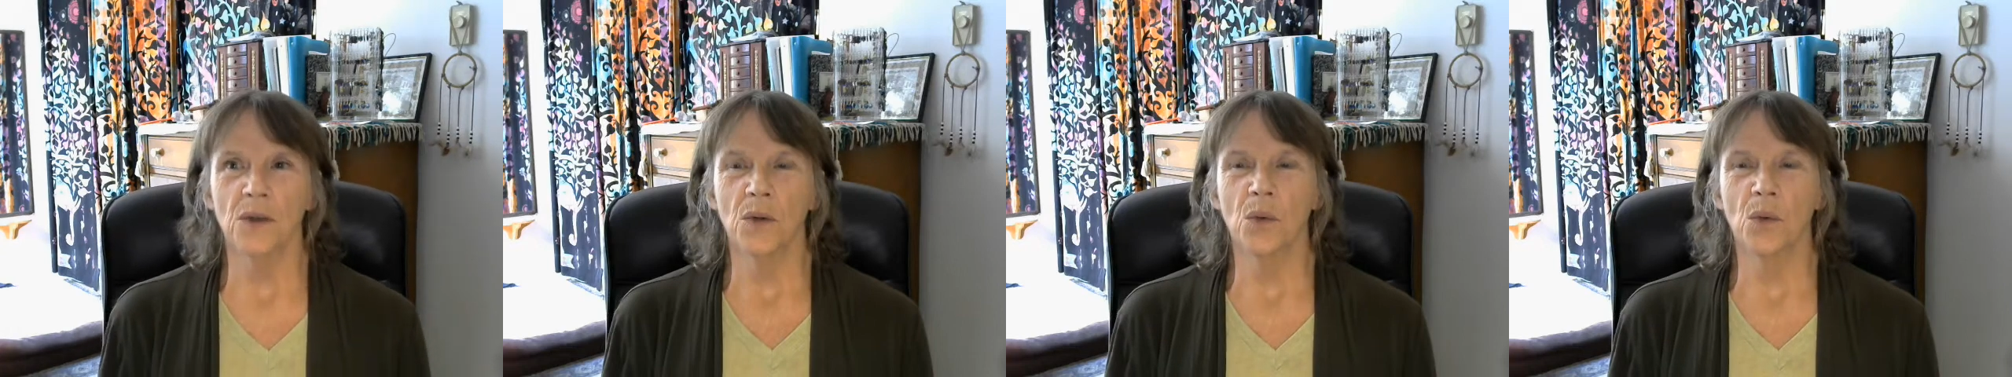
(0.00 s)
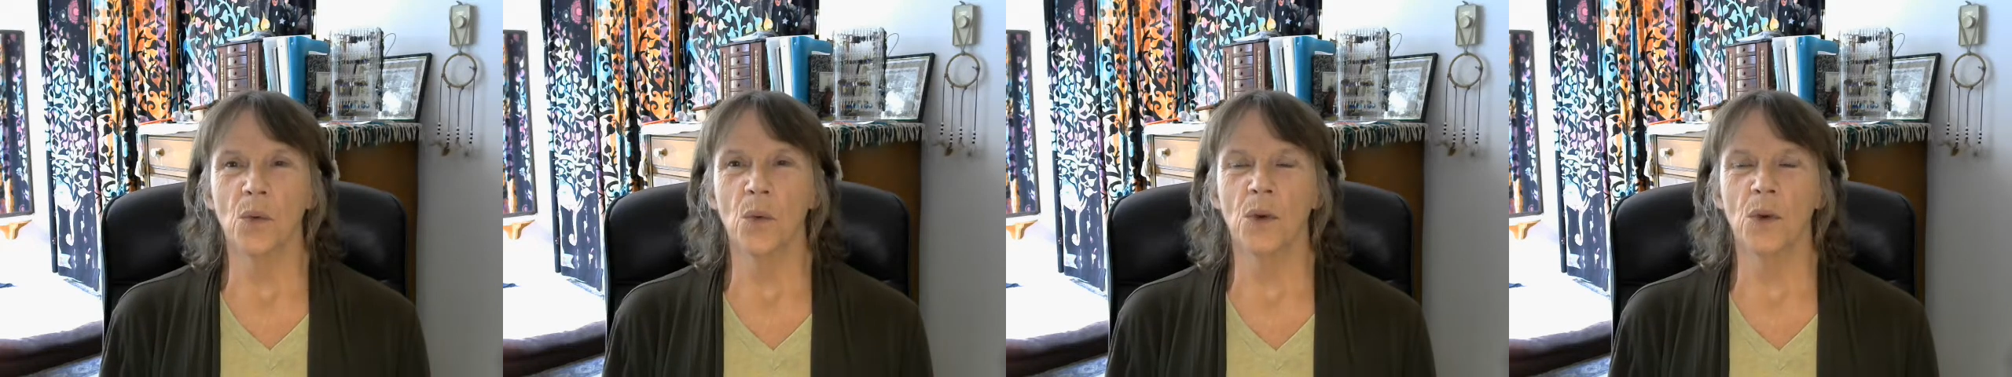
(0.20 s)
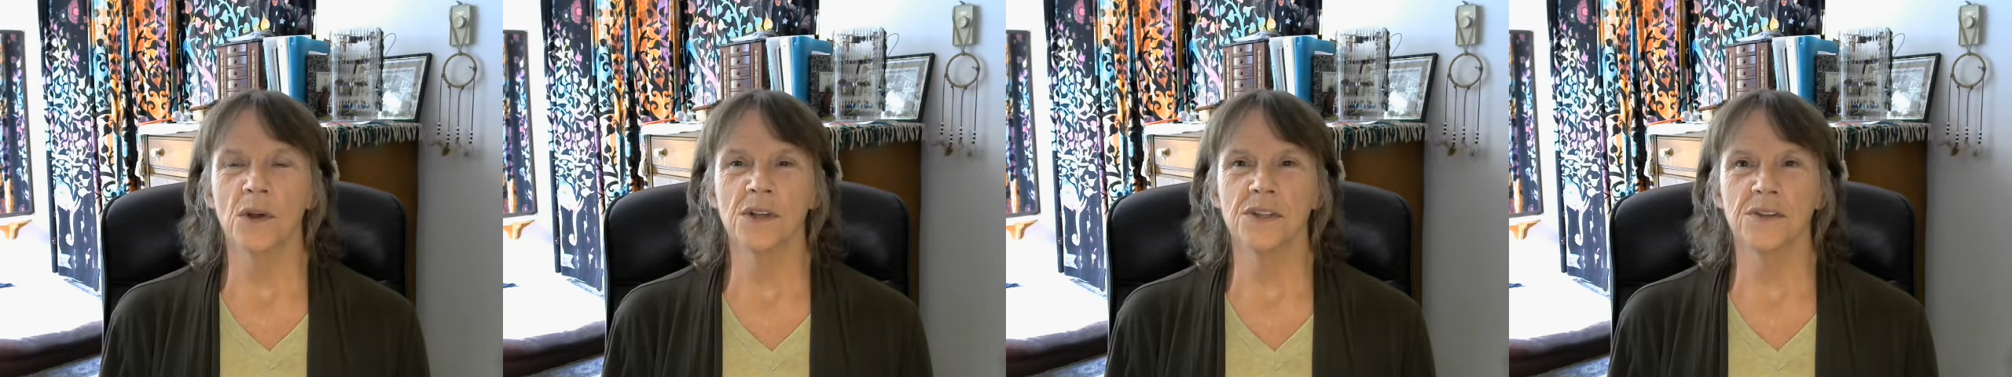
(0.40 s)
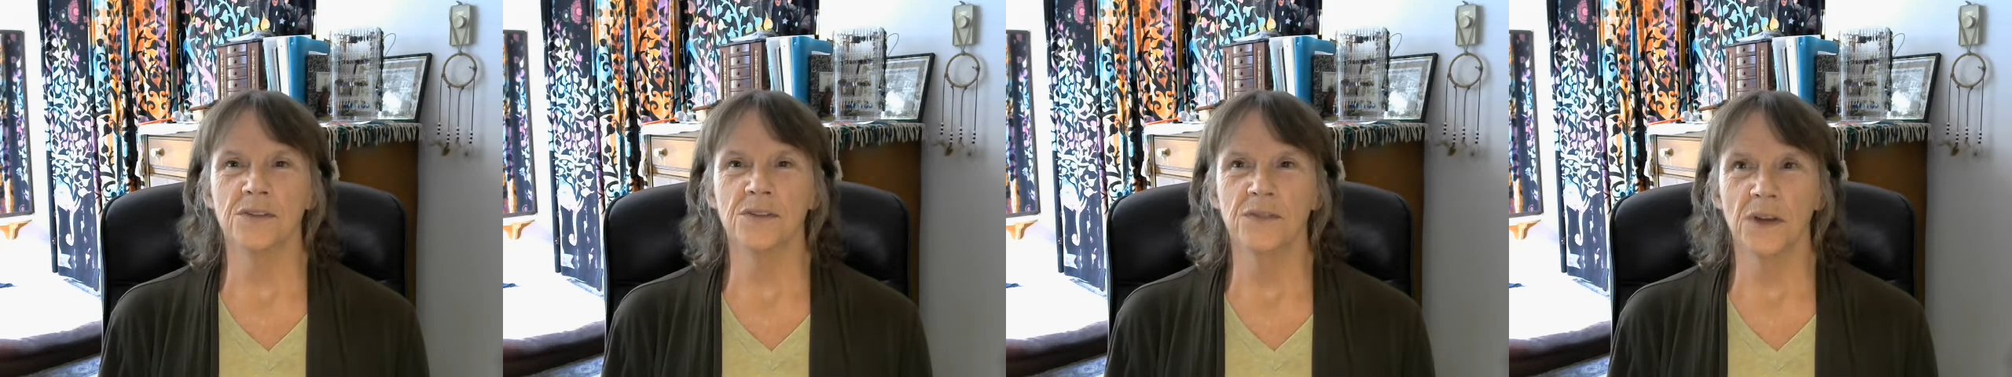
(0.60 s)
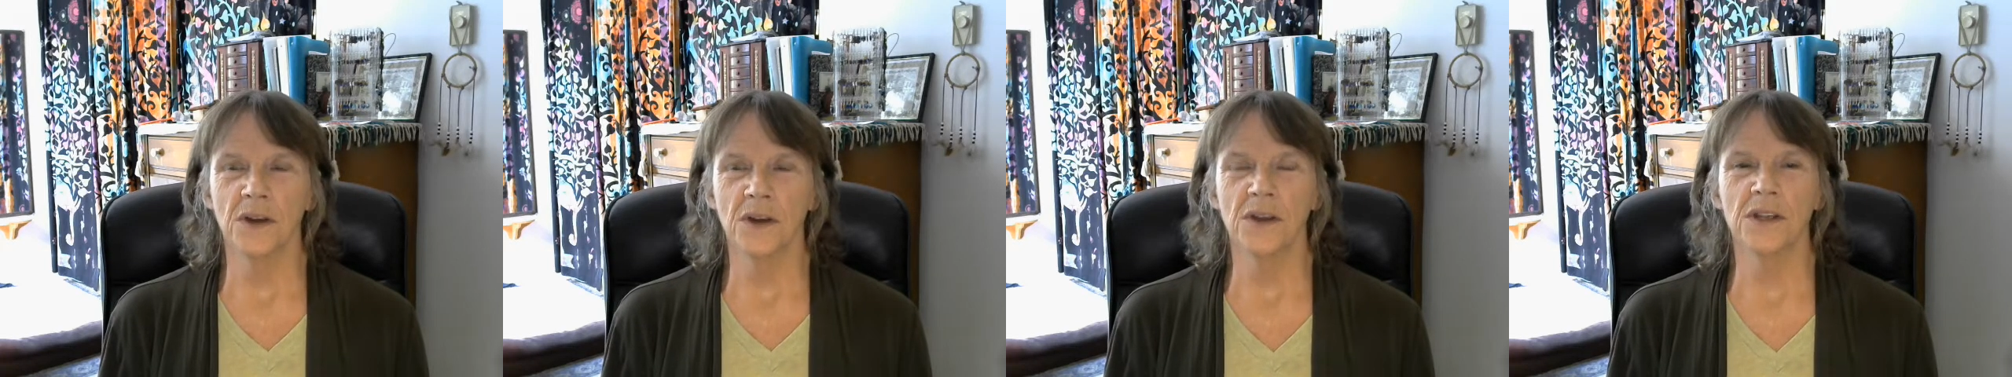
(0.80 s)
was a
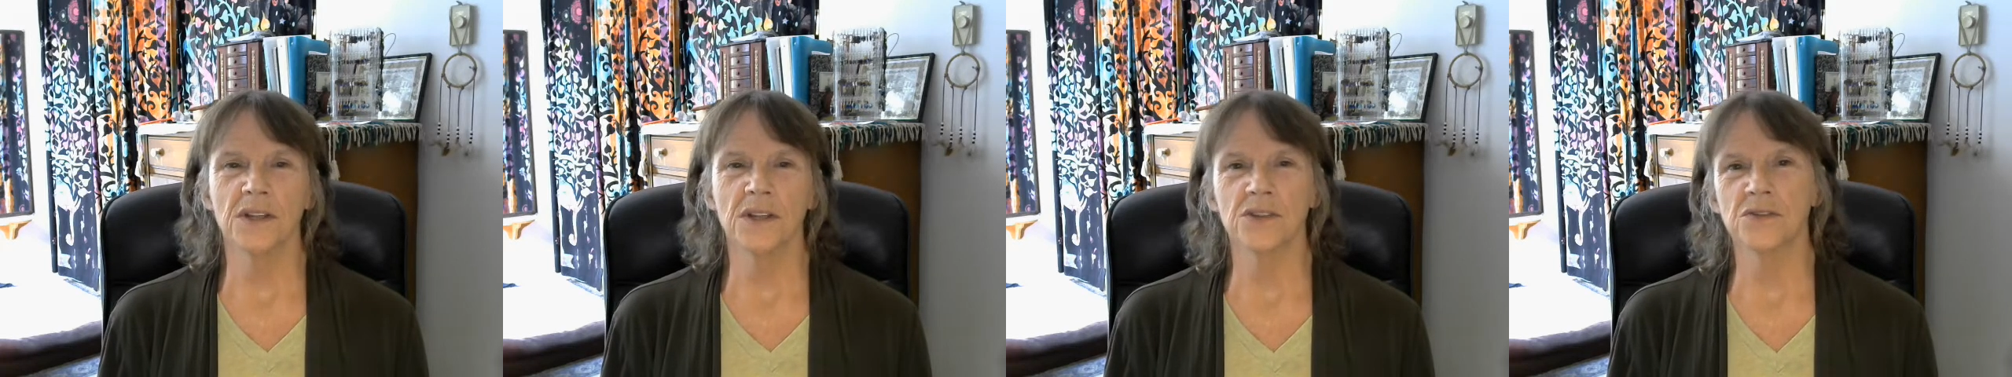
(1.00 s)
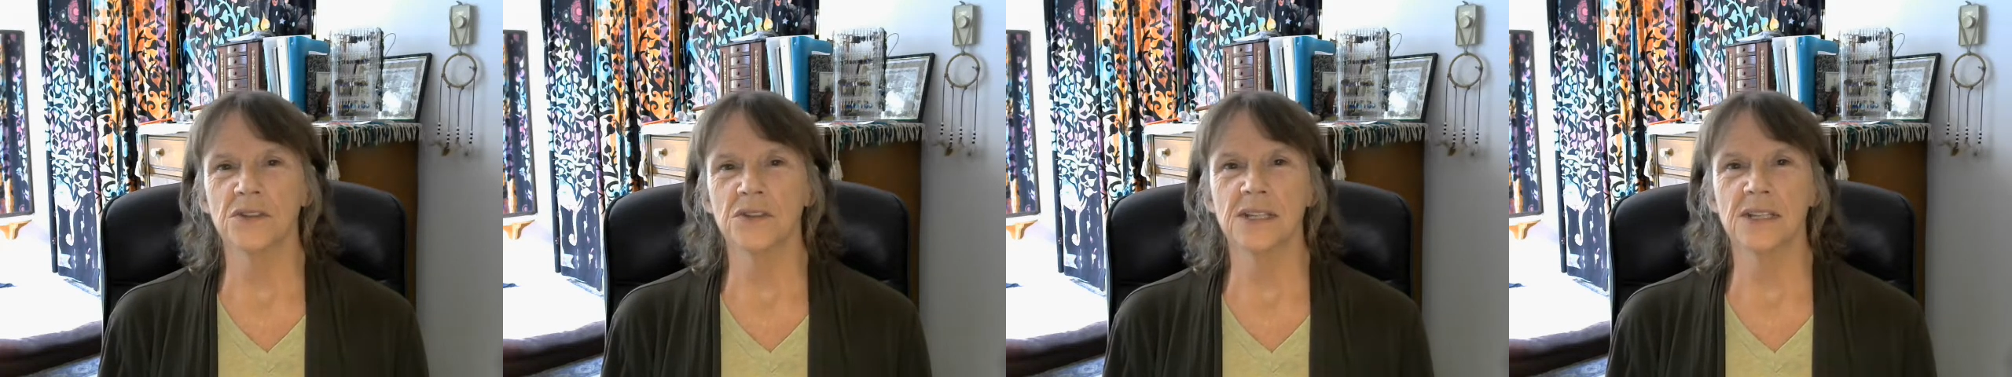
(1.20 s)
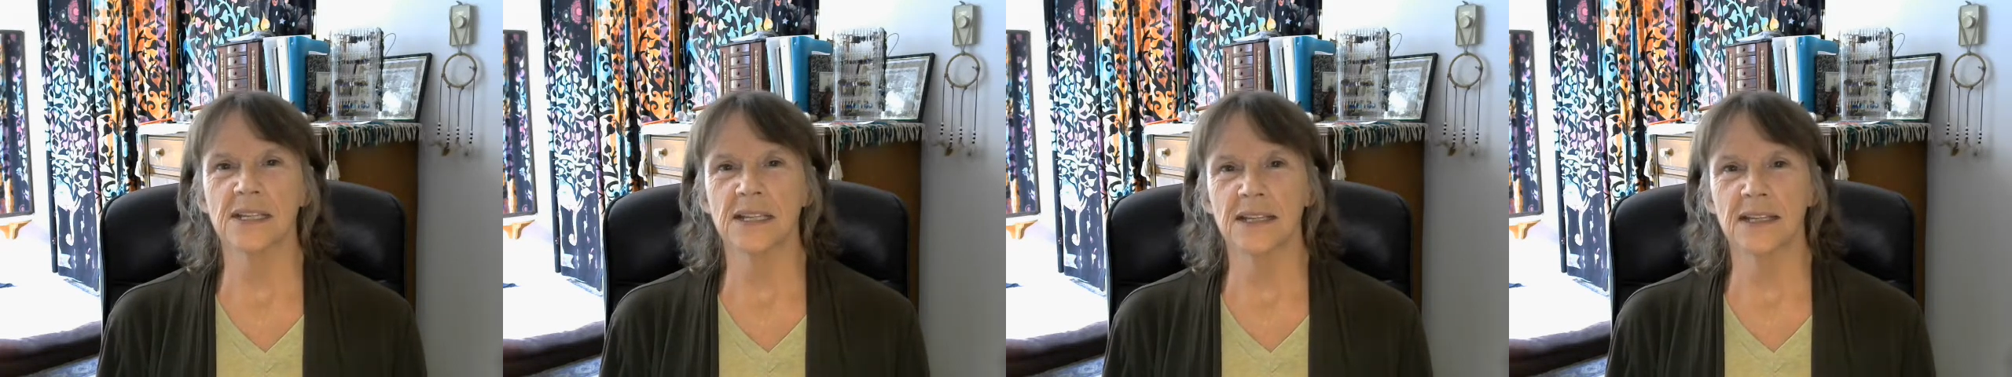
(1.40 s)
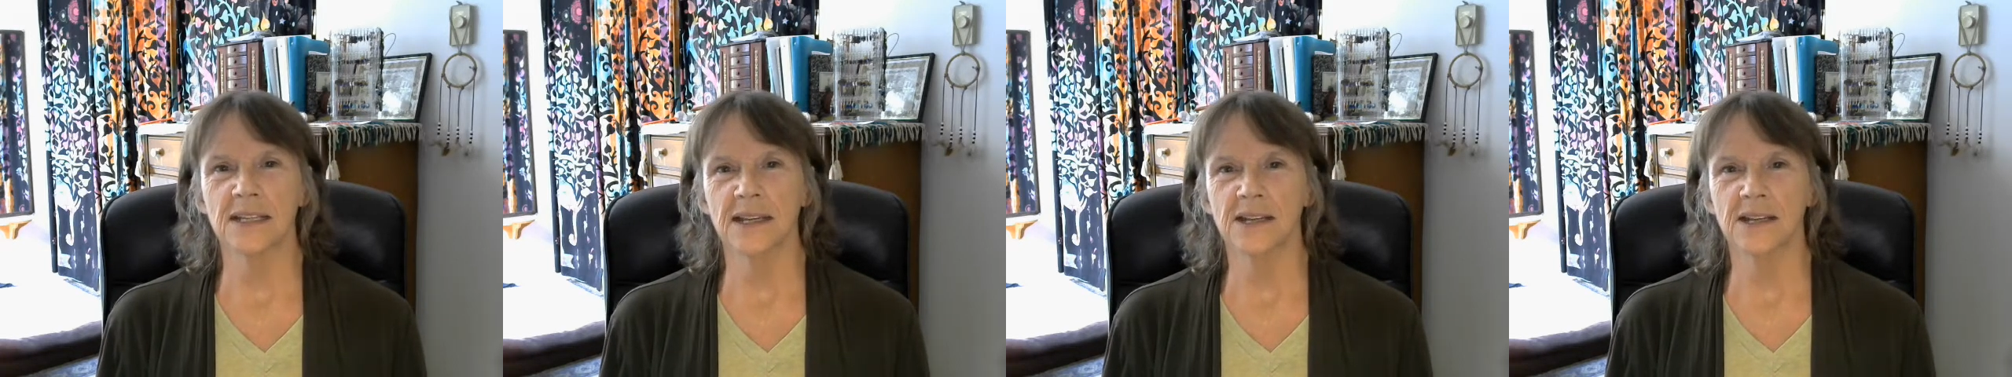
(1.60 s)
very interesting